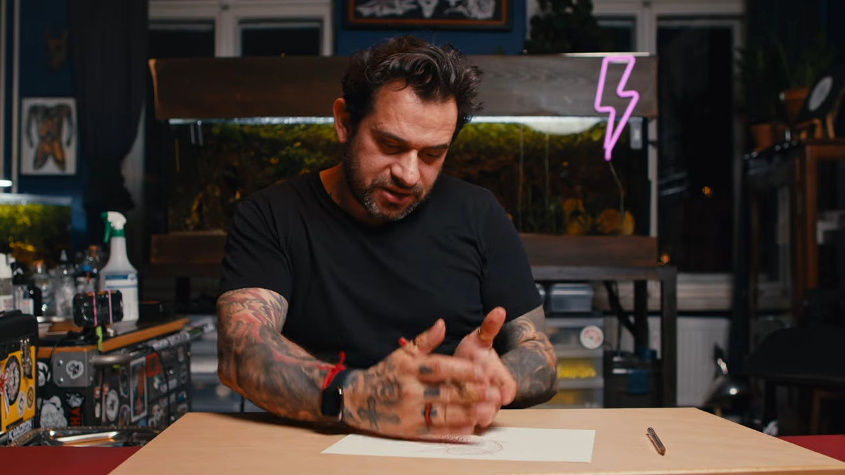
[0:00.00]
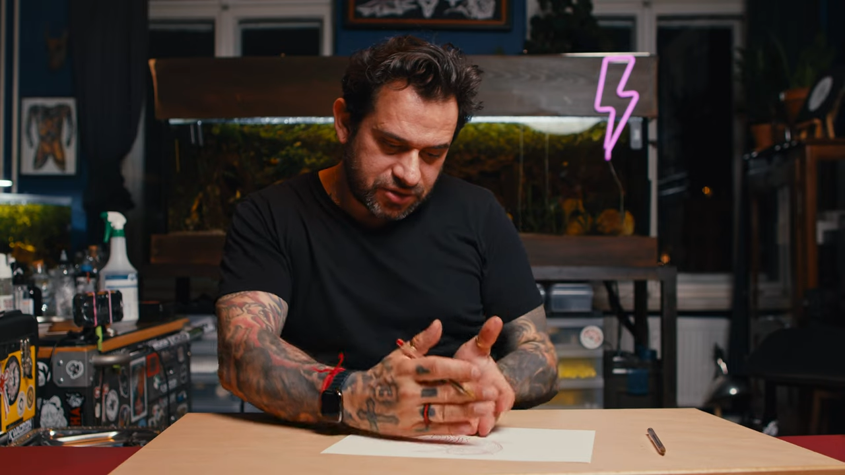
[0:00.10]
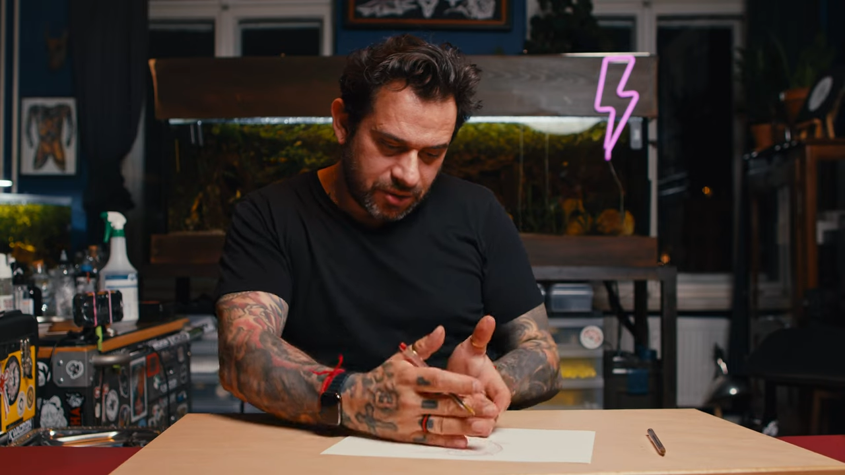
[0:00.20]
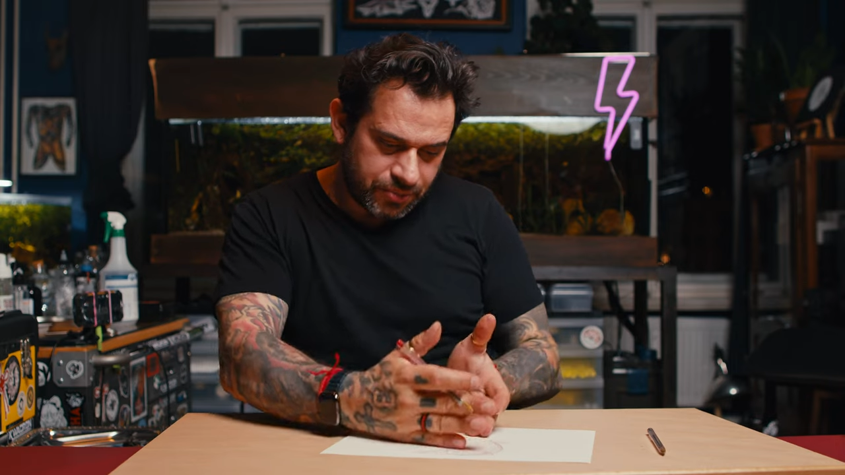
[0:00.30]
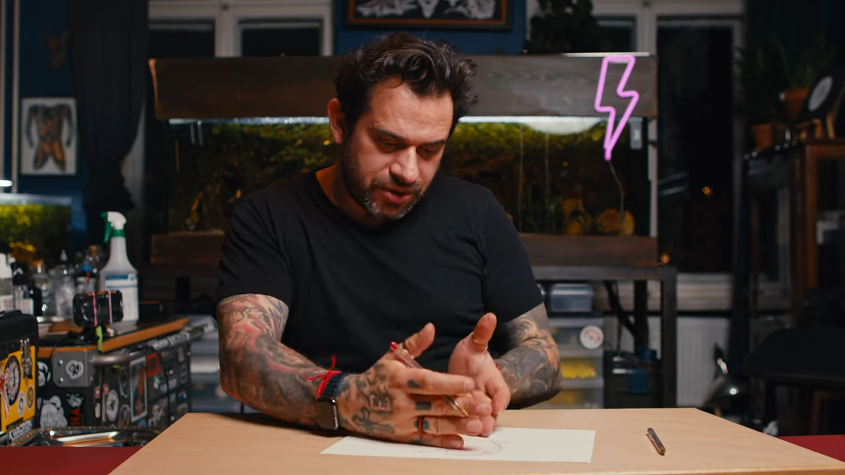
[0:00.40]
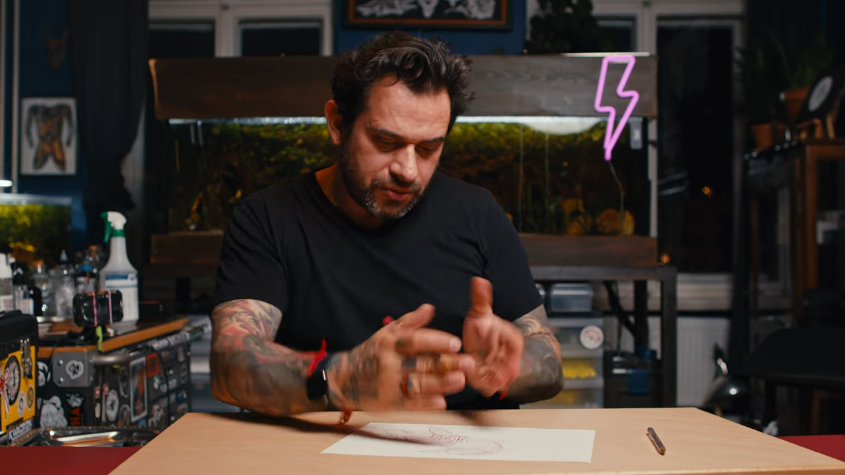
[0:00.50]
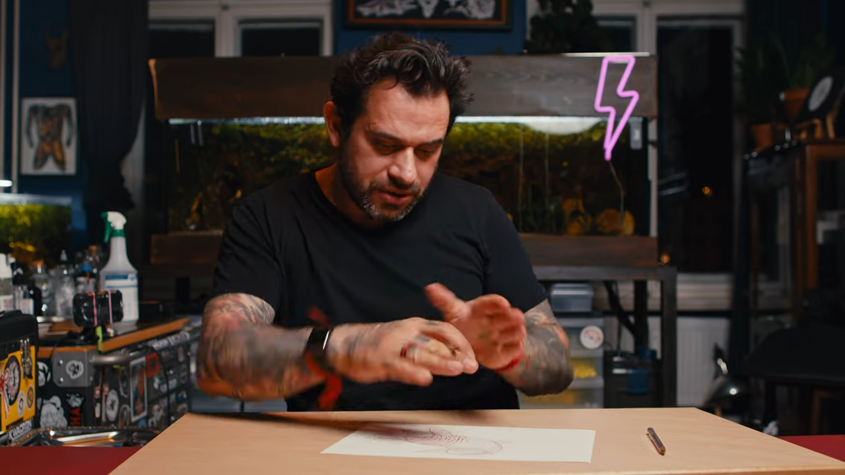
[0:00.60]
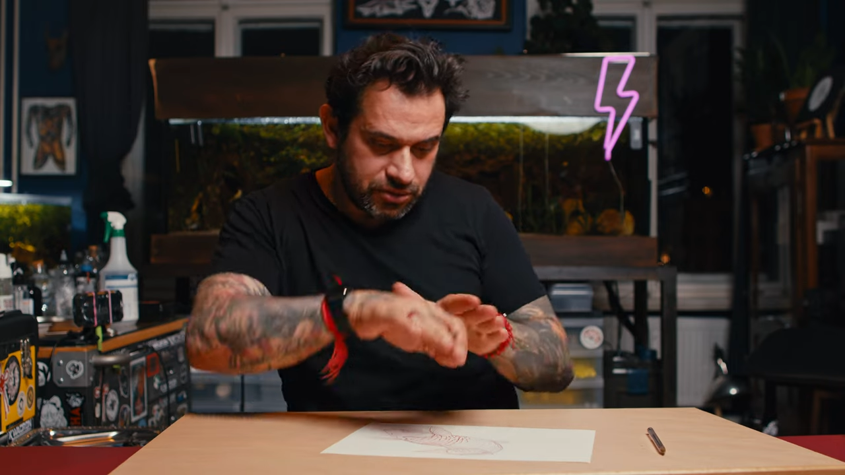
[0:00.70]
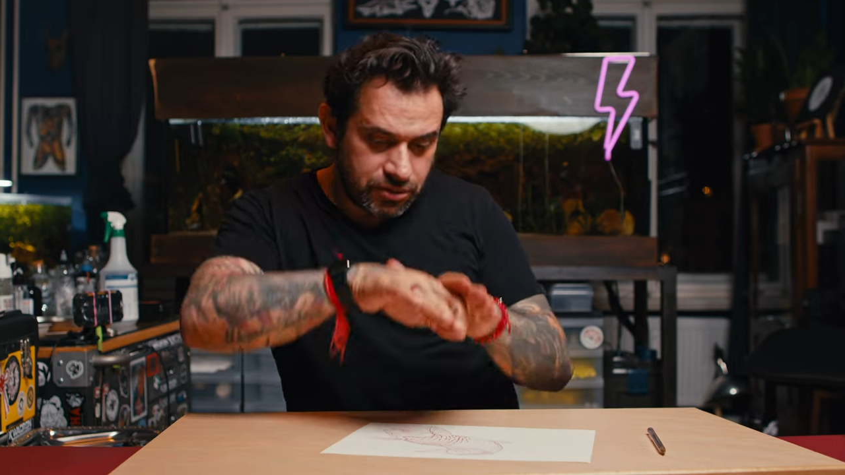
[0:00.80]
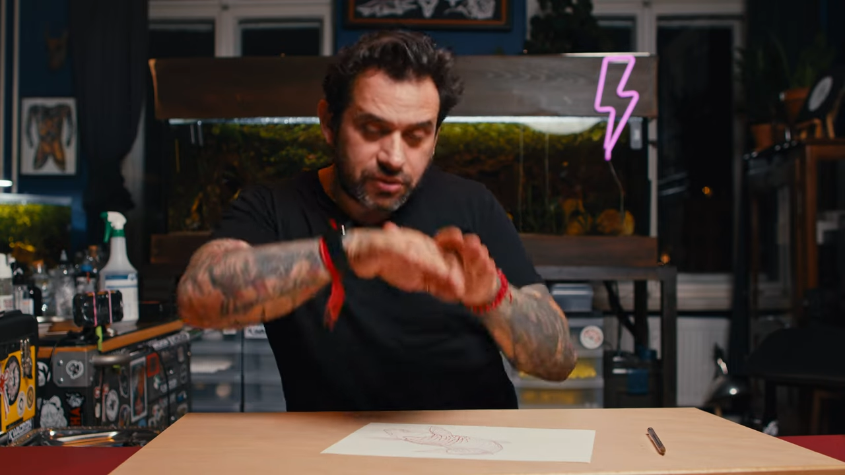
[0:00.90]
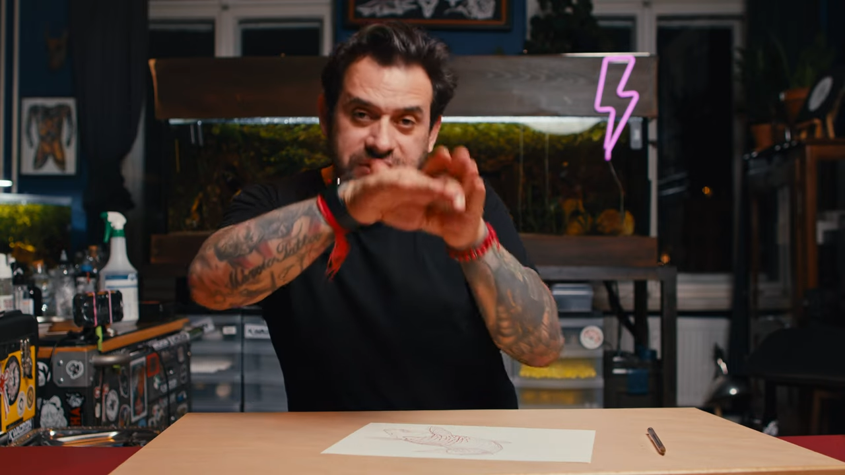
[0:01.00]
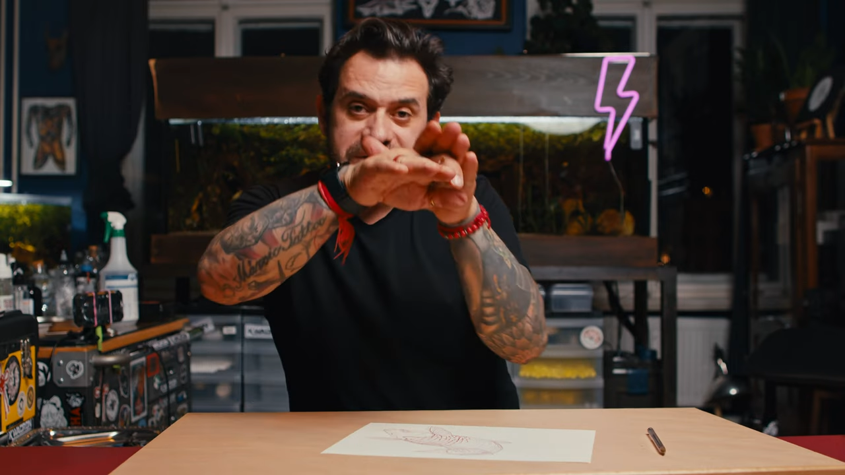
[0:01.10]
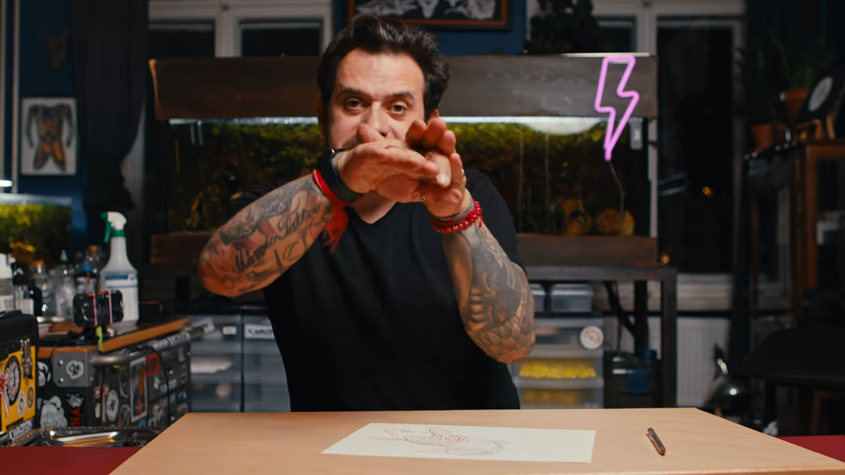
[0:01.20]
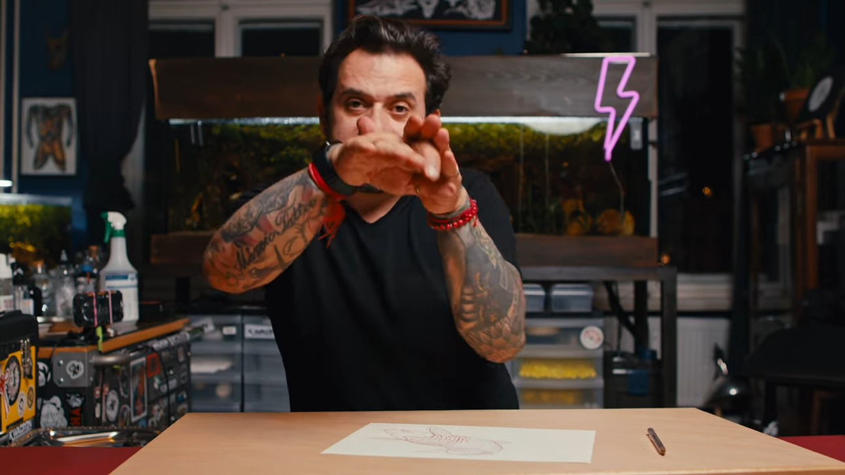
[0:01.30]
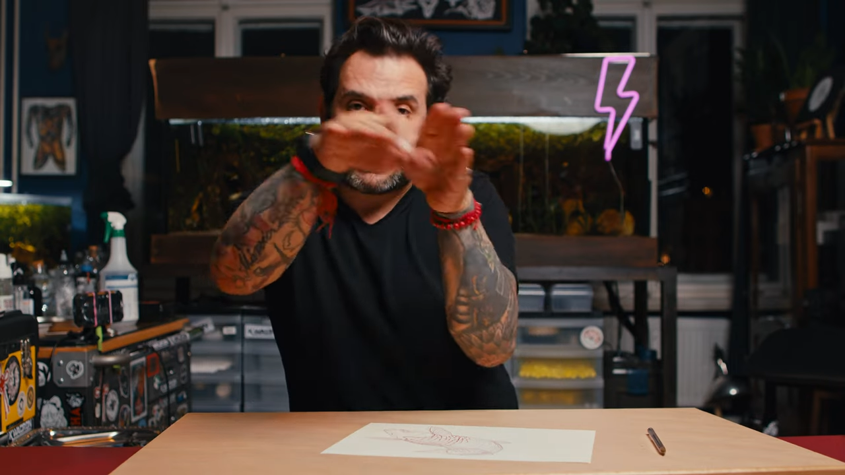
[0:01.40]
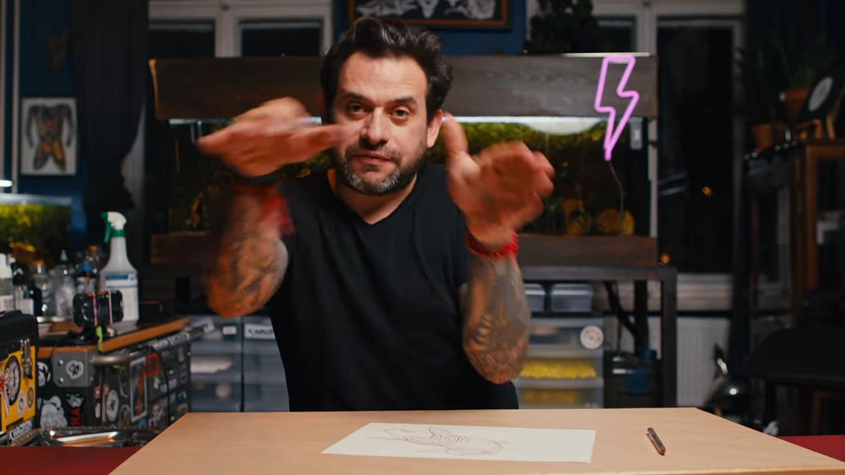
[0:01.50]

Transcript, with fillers: the top you want to look always like